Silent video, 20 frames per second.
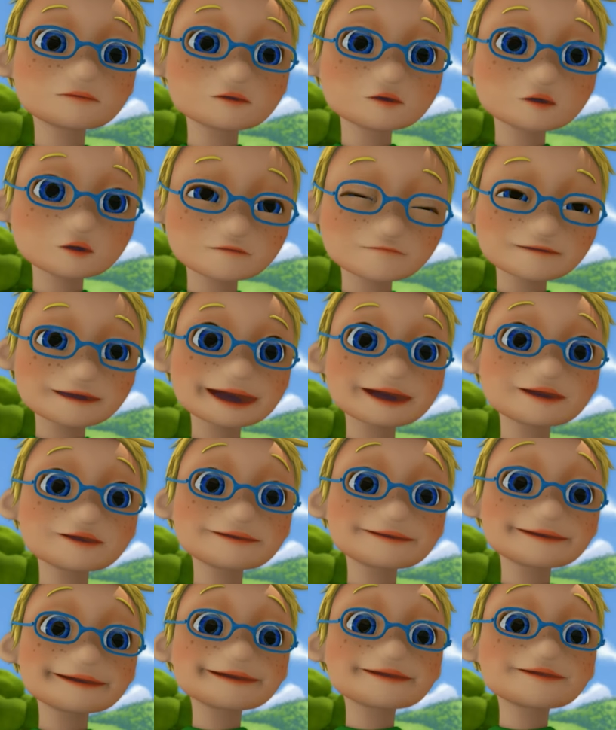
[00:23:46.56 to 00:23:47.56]
The
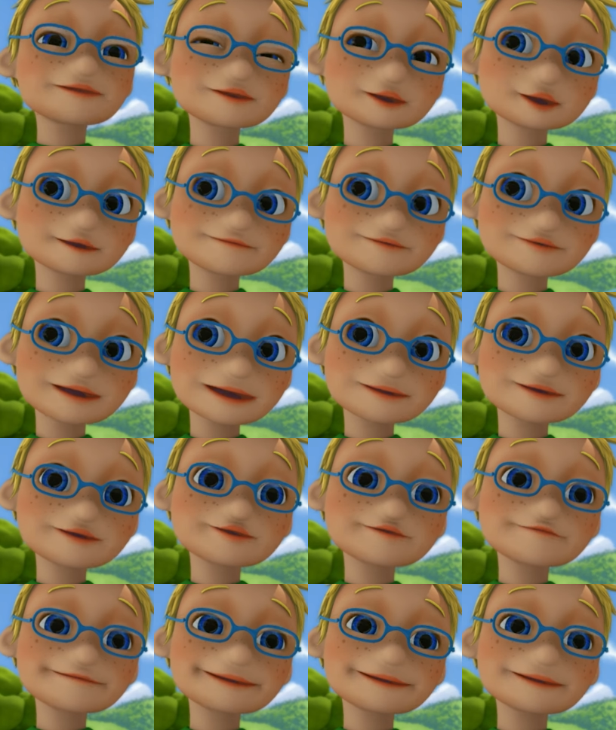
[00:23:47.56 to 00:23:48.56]
bear's here somewhere,
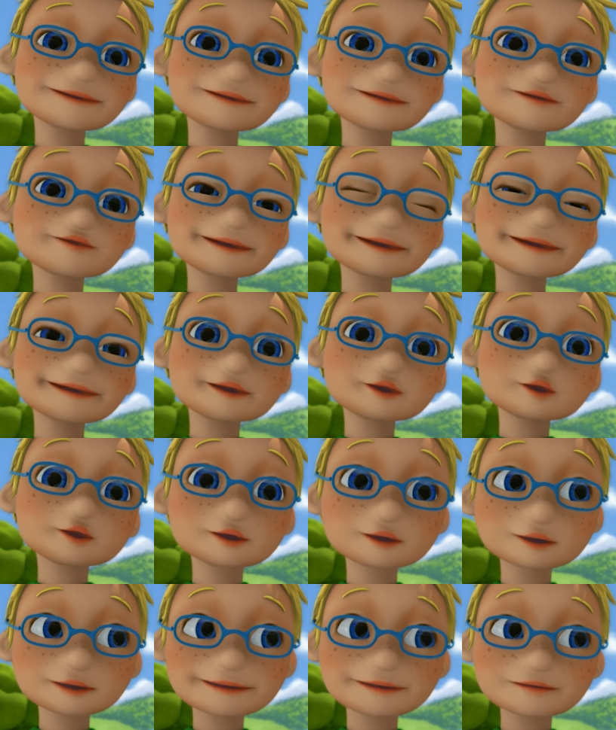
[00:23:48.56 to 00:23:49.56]
Jumpi. G
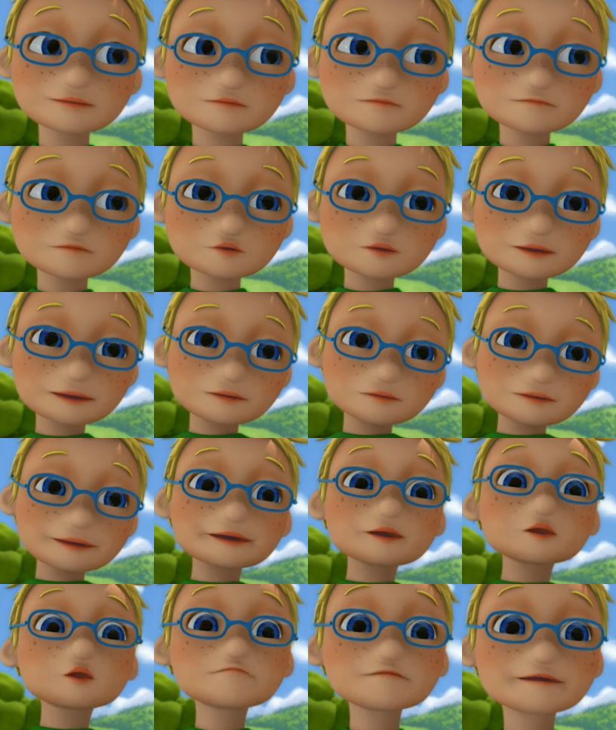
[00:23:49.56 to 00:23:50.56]
saw it, but it's
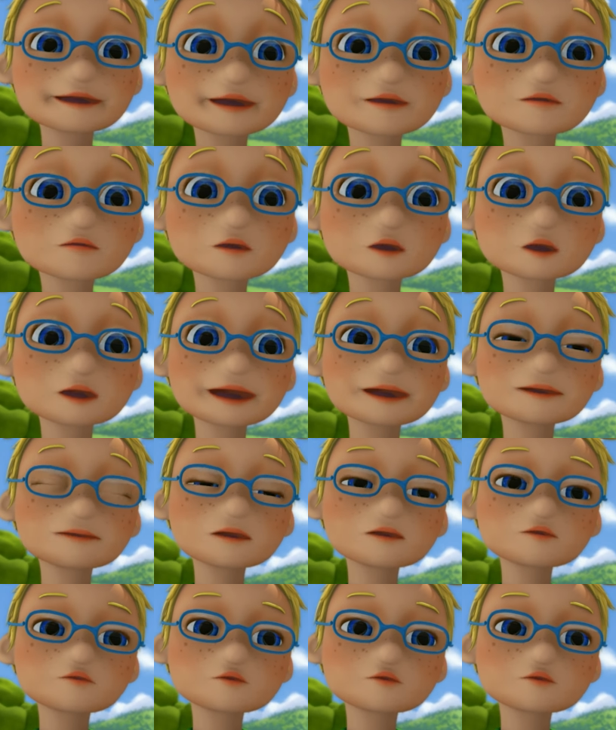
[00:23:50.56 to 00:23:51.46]
disappeared again as